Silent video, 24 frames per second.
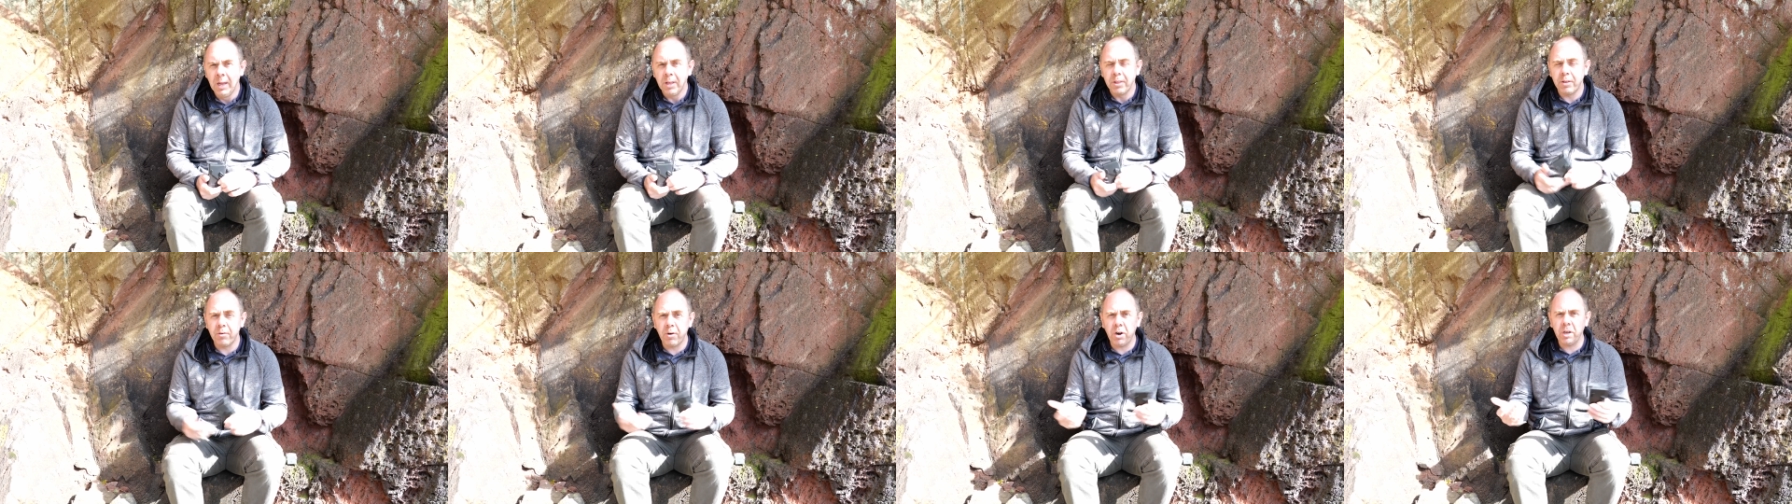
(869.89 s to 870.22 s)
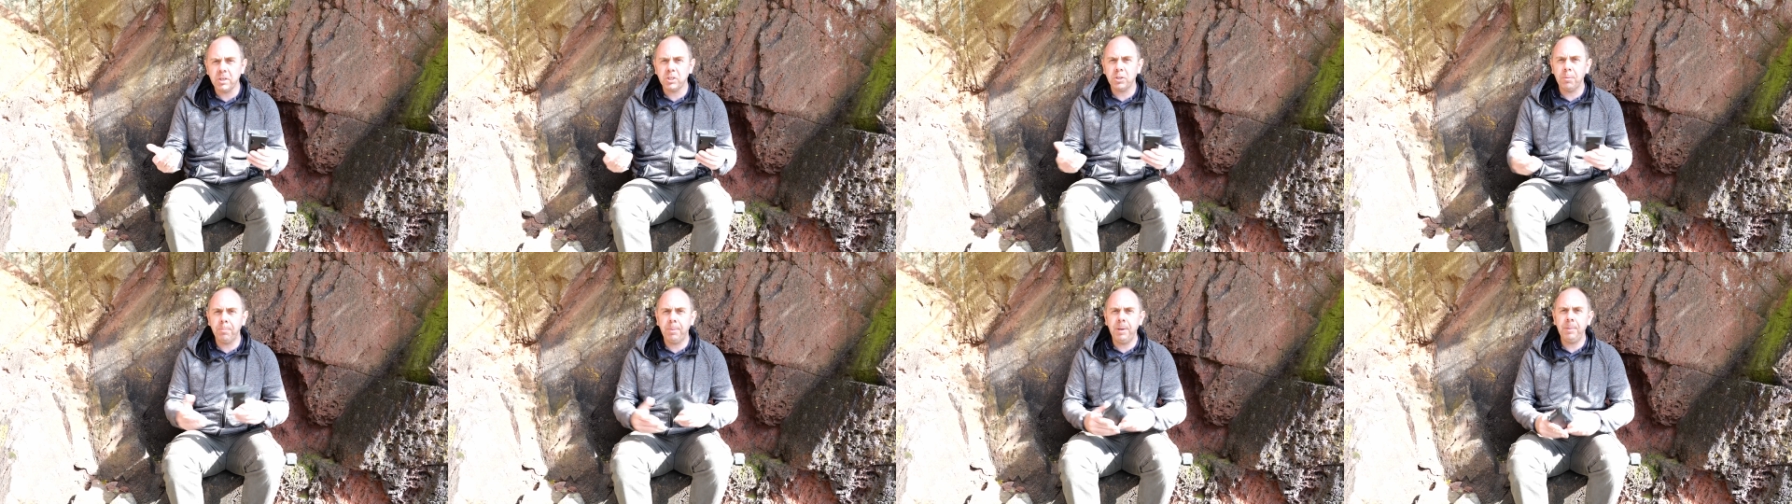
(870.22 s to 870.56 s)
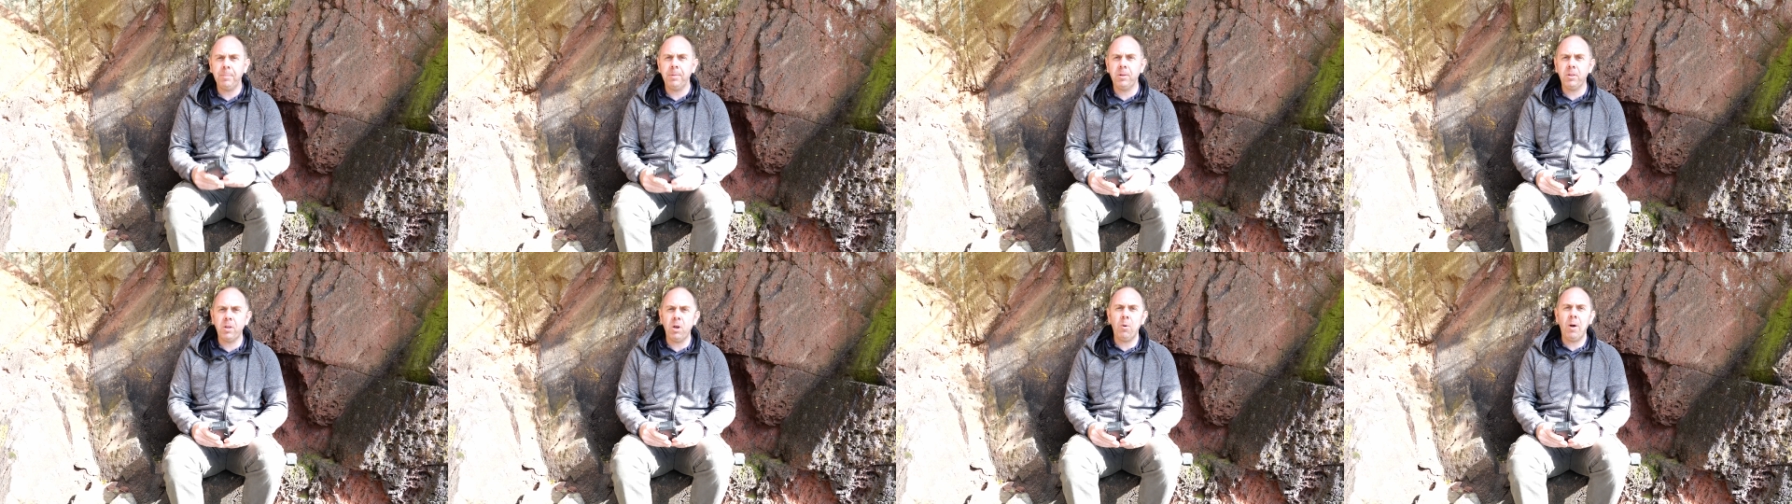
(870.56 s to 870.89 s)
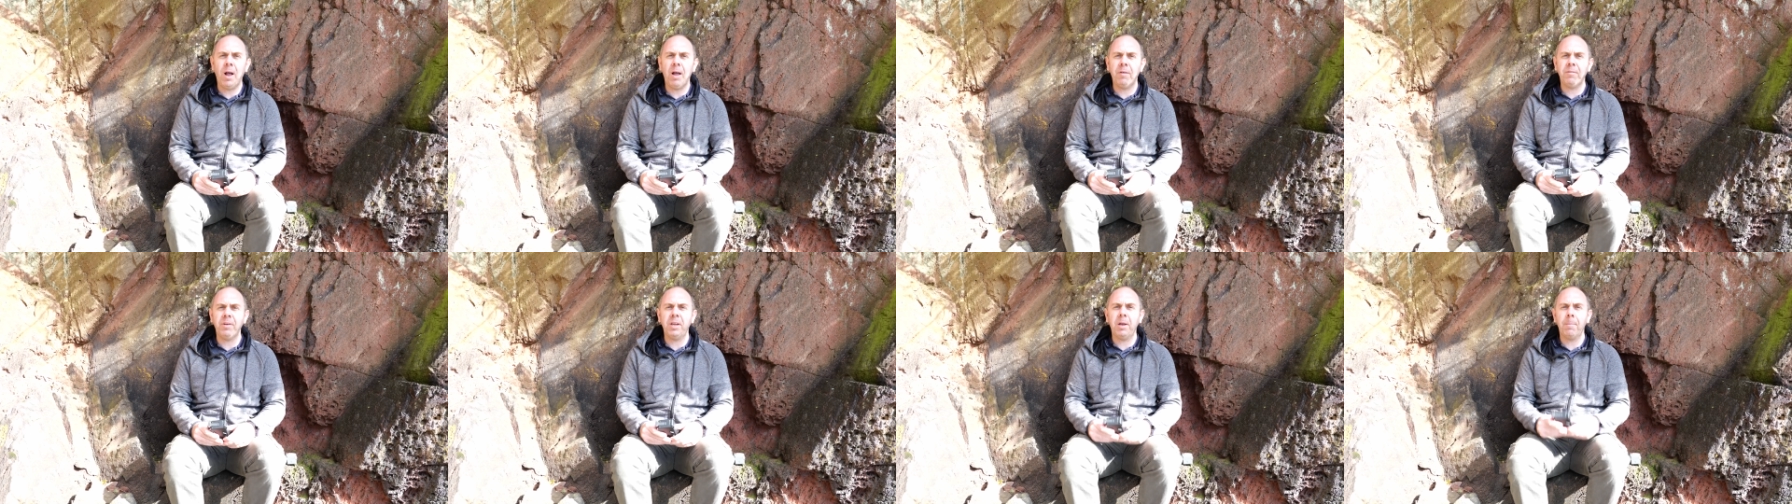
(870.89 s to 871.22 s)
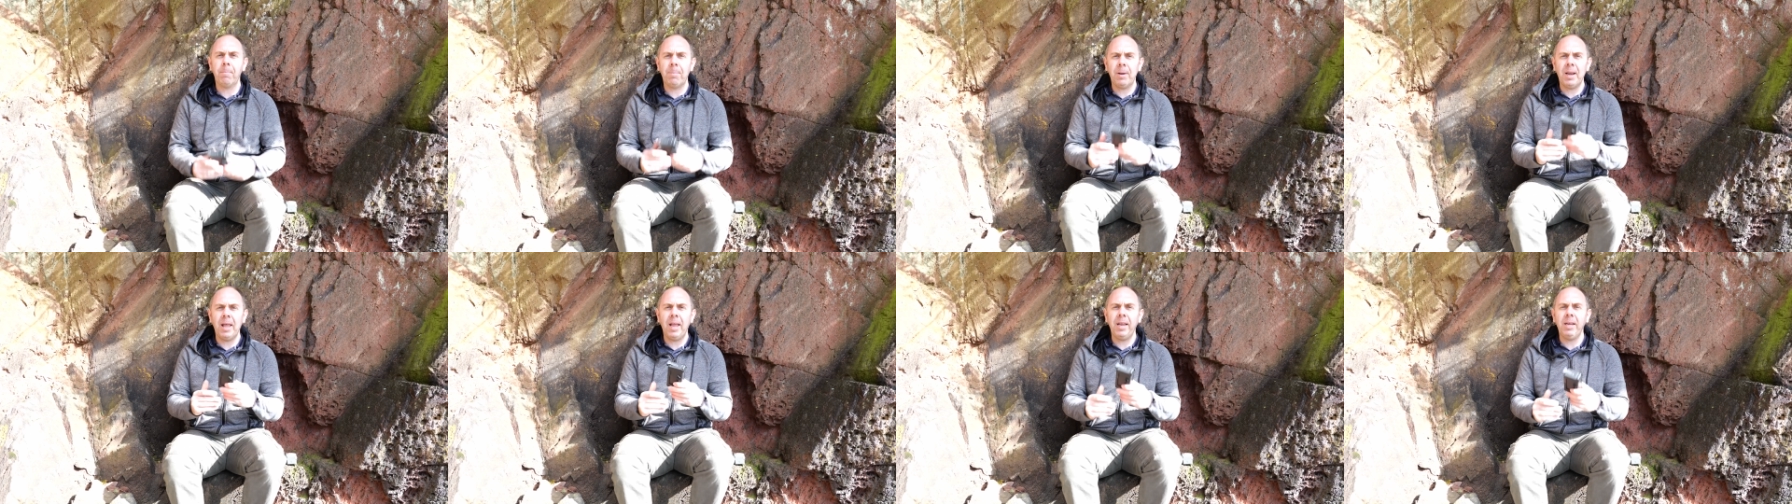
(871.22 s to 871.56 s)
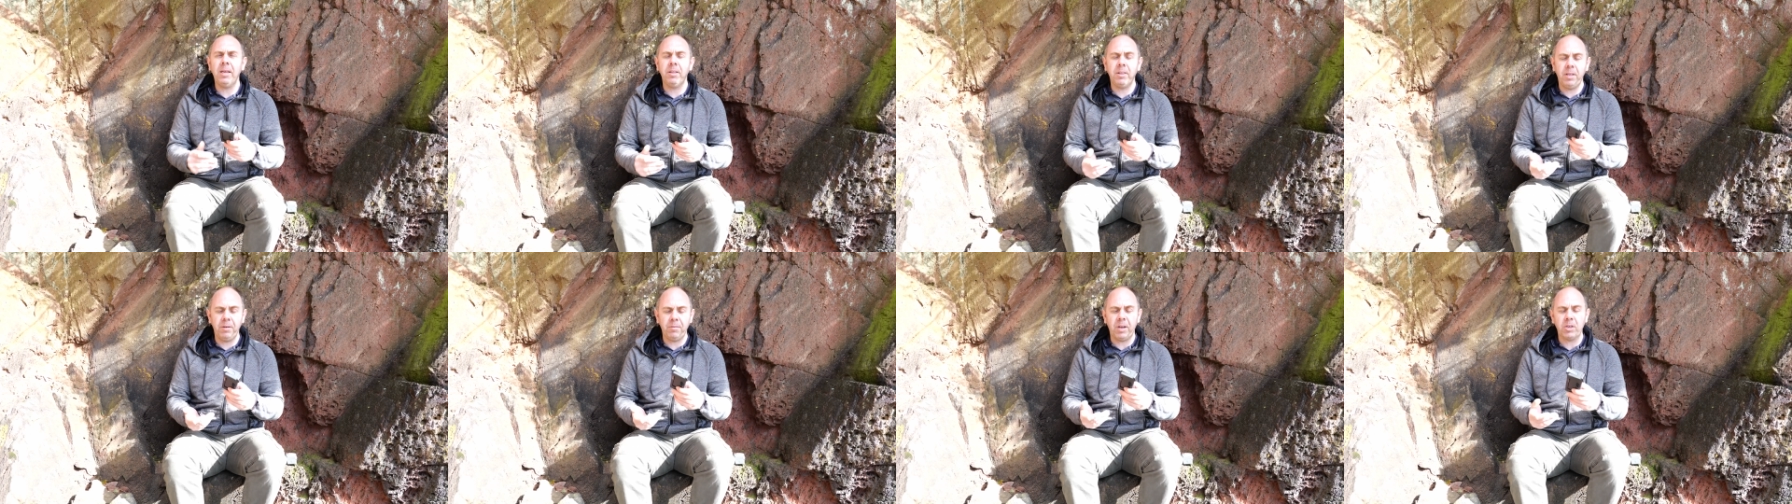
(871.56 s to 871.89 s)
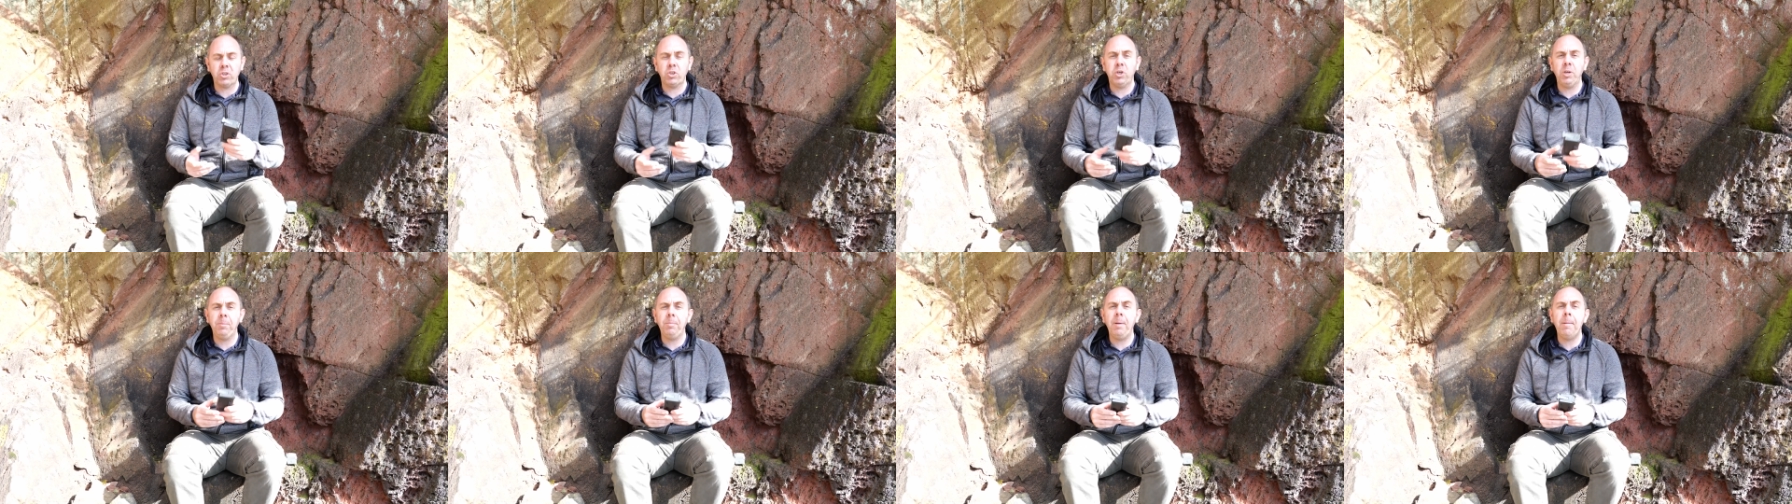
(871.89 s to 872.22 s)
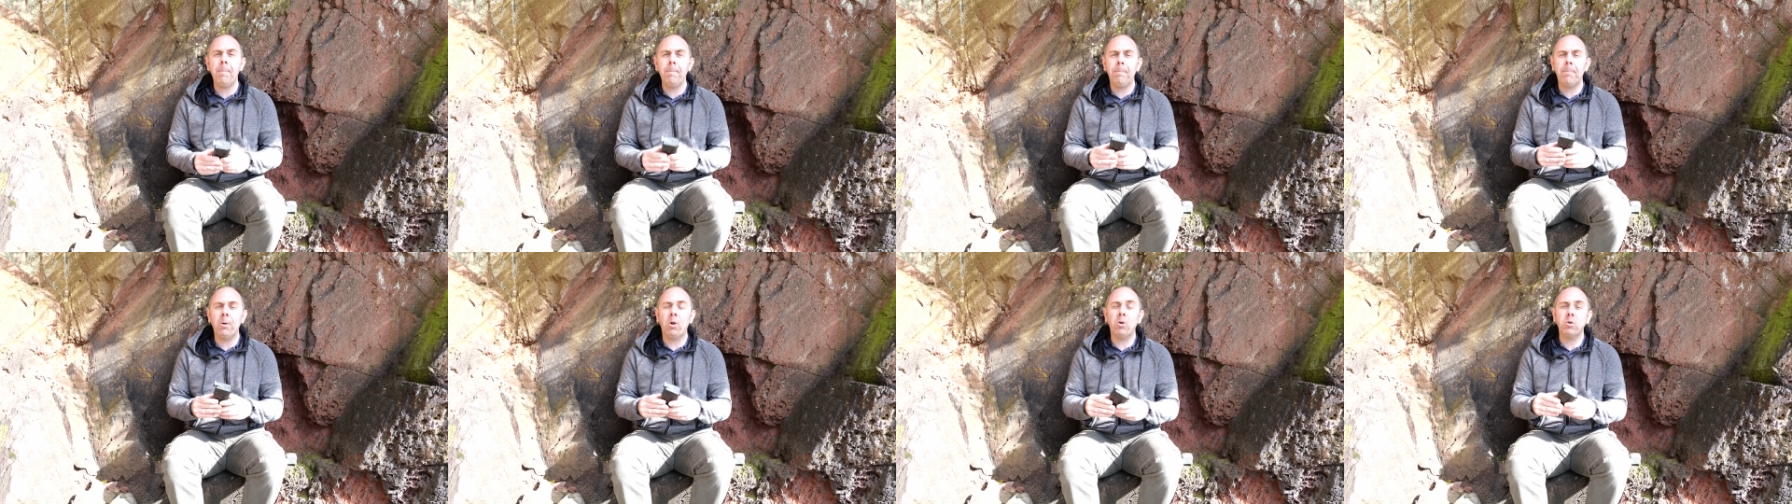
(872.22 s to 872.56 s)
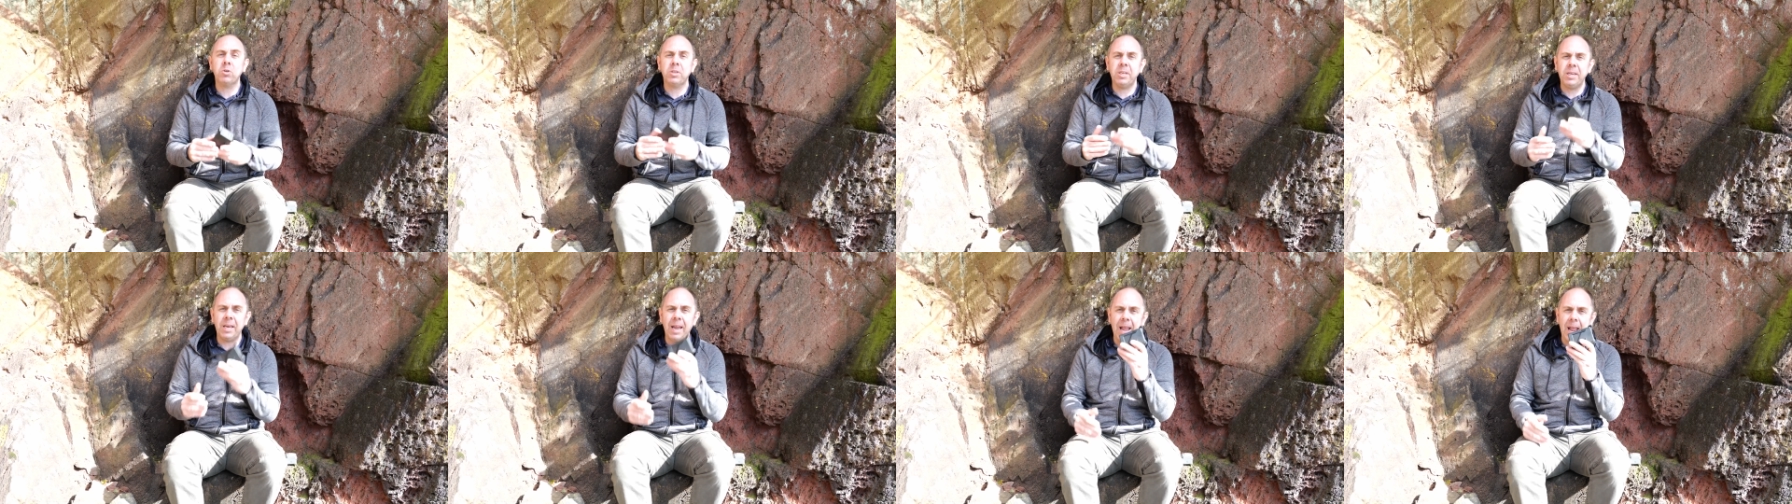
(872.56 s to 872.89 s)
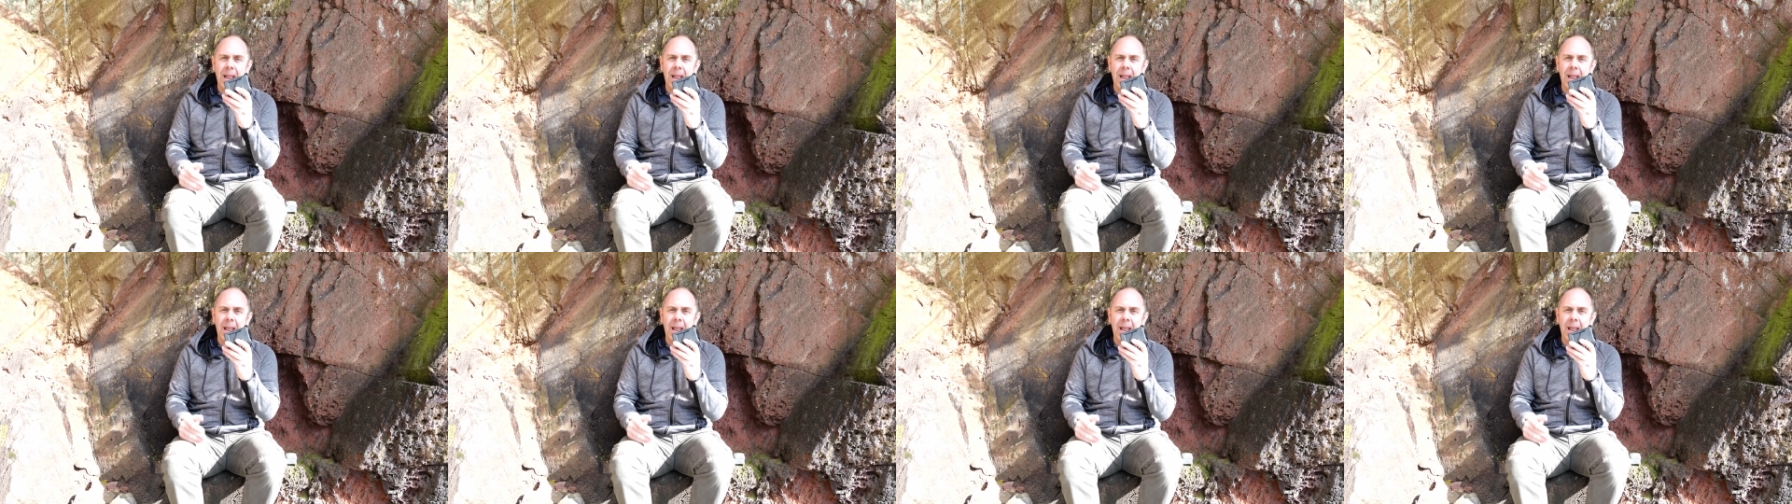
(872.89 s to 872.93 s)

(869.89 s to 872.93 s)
There are some people though having a play and they've actually been bolting